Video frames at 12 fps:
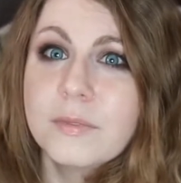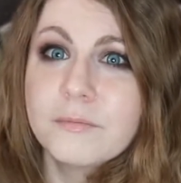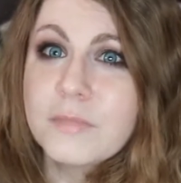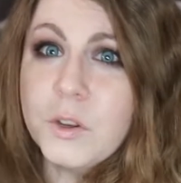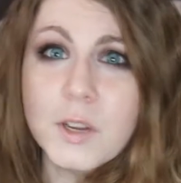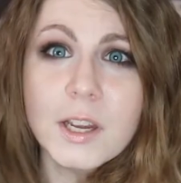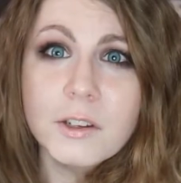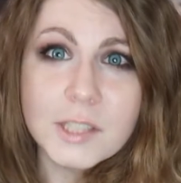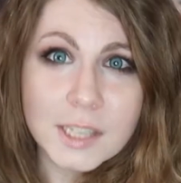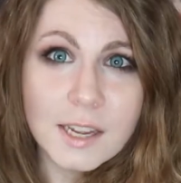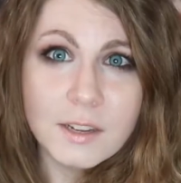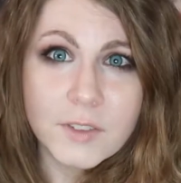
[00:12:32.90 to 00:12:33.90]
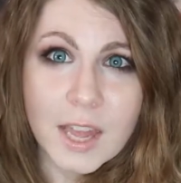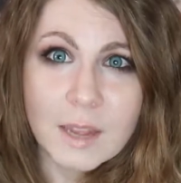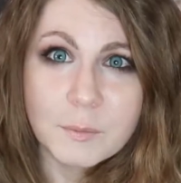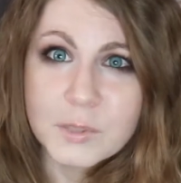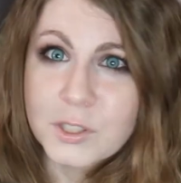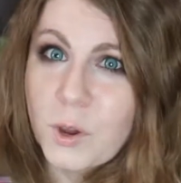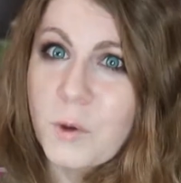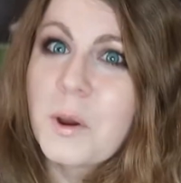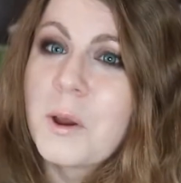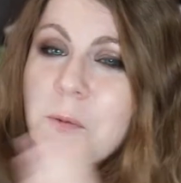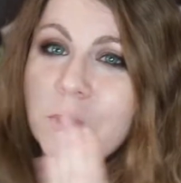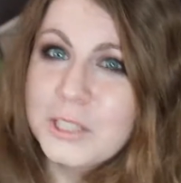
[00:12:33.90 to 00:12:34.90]
Yu-Gi-Oh is the king of games, so
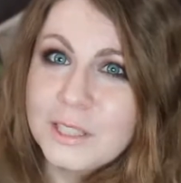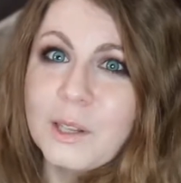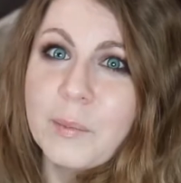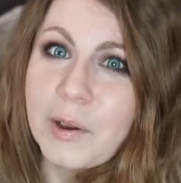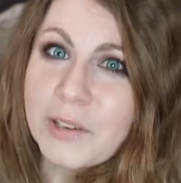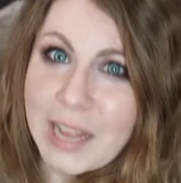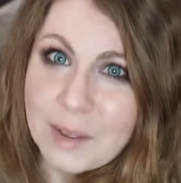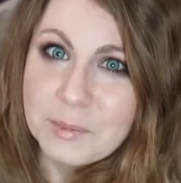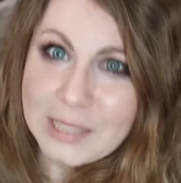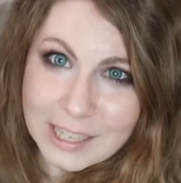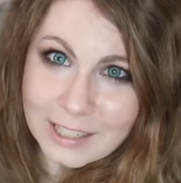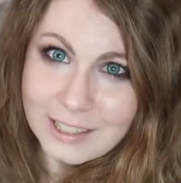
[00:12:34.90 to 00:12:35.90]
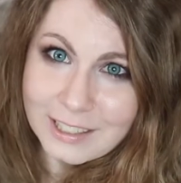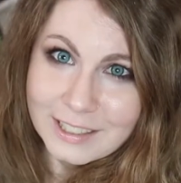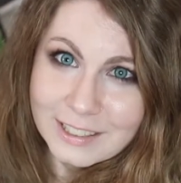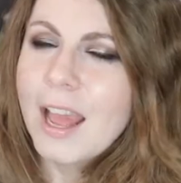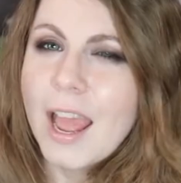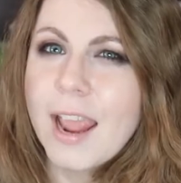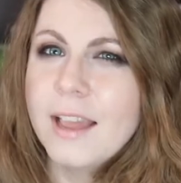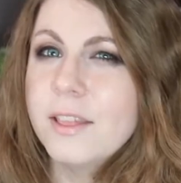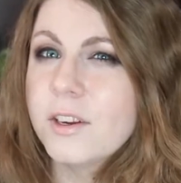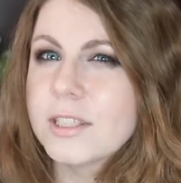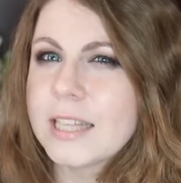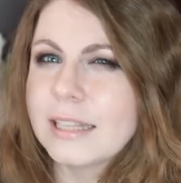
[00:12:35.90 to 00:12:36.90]
we're still about games here. And
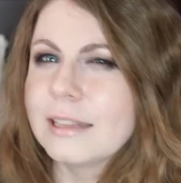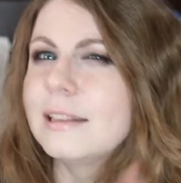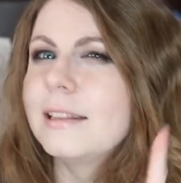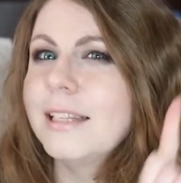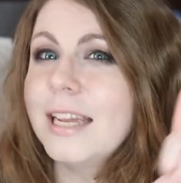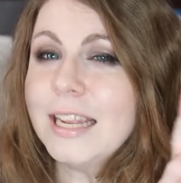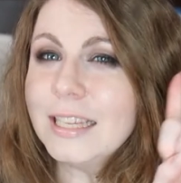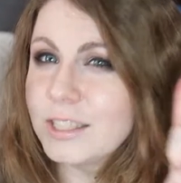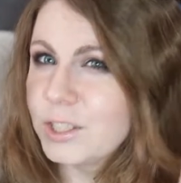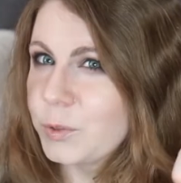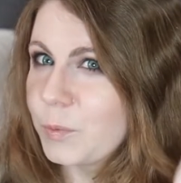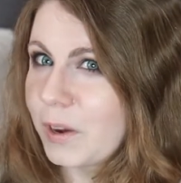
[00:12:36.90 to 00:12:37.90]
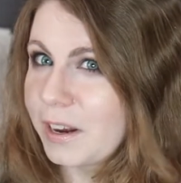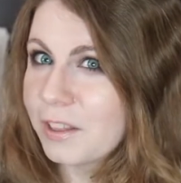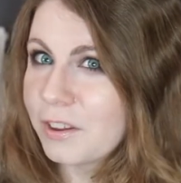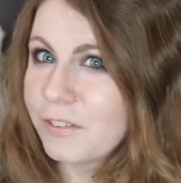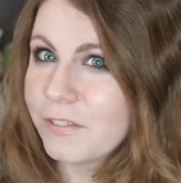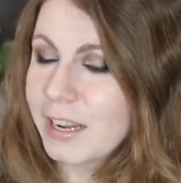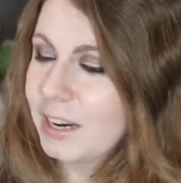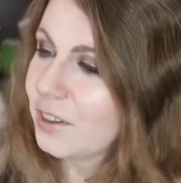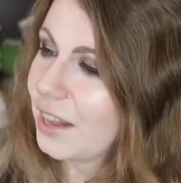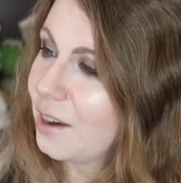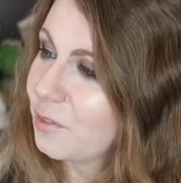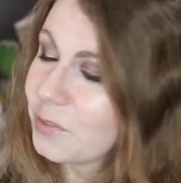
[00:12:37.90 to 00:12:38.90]
there's at least one other figure
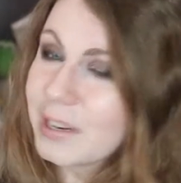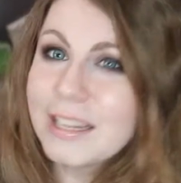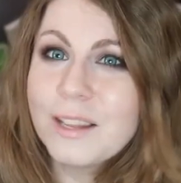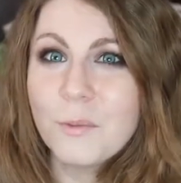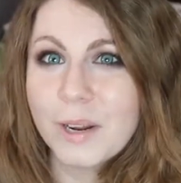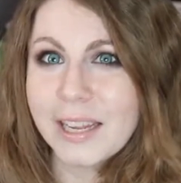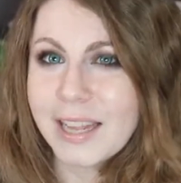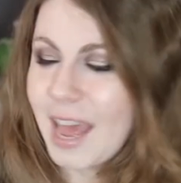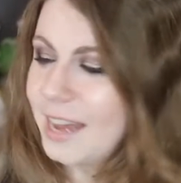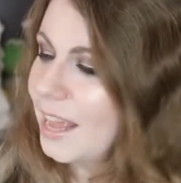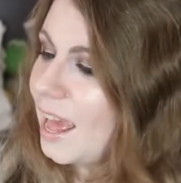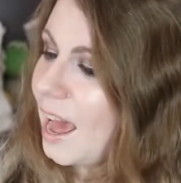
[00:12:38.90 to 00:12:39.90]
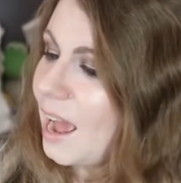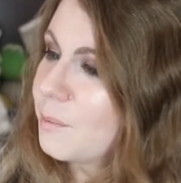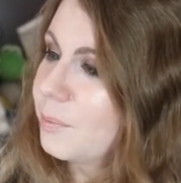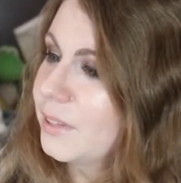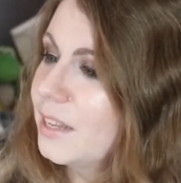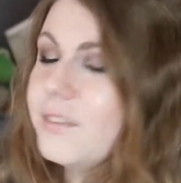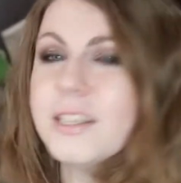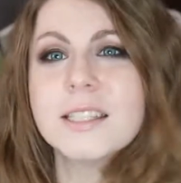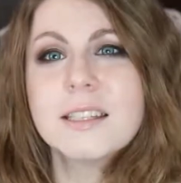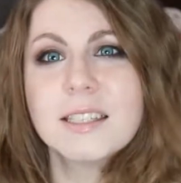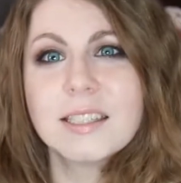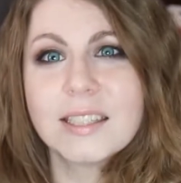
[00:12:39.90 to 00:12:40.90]
that I really want to get. I believe he's
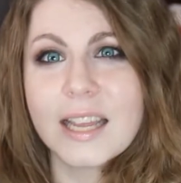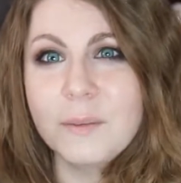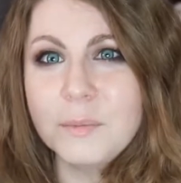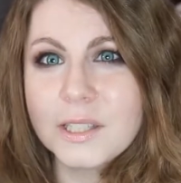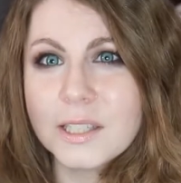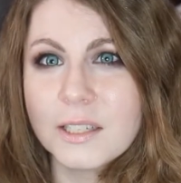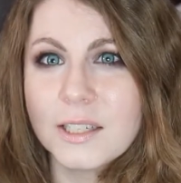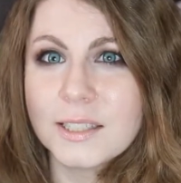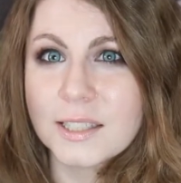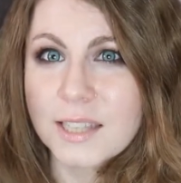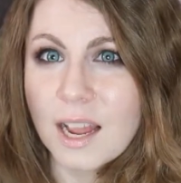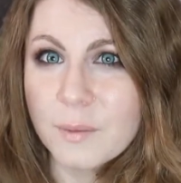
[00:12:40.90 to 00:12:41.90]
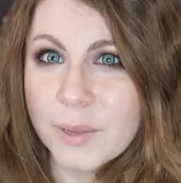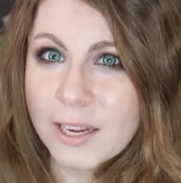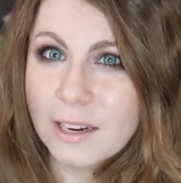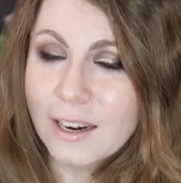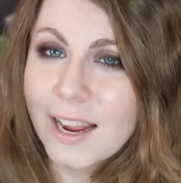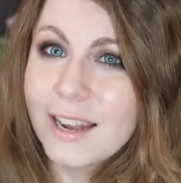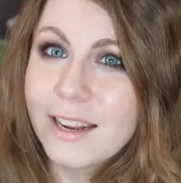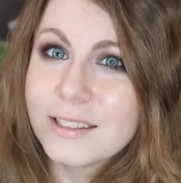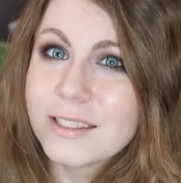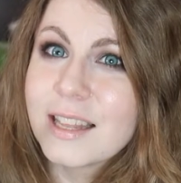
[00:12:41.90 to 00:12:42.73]
in the same series as Kaiba here, and it's